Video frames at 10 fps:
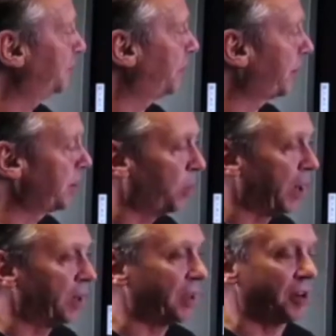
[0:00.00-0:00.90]
very
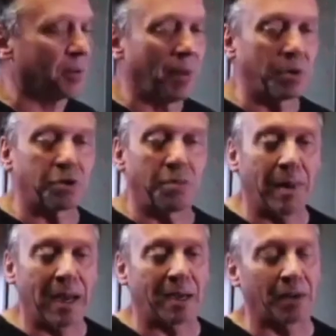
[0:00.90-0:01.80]
well, got her motion
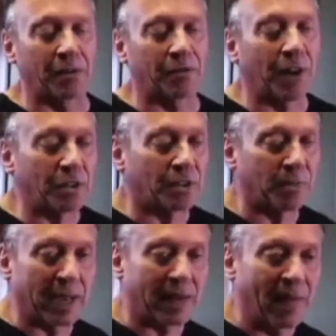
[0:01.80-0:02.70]
back, got her function
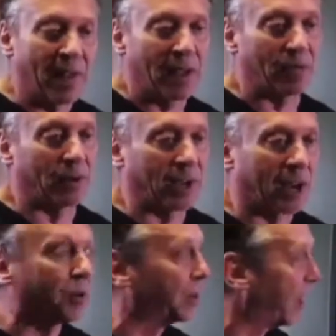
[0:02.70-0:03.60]
back, and really got
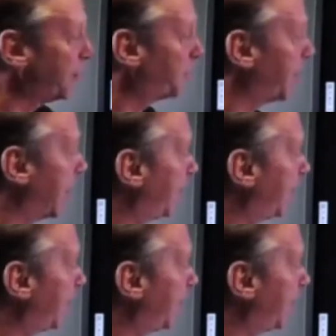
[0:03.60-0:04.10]
her life back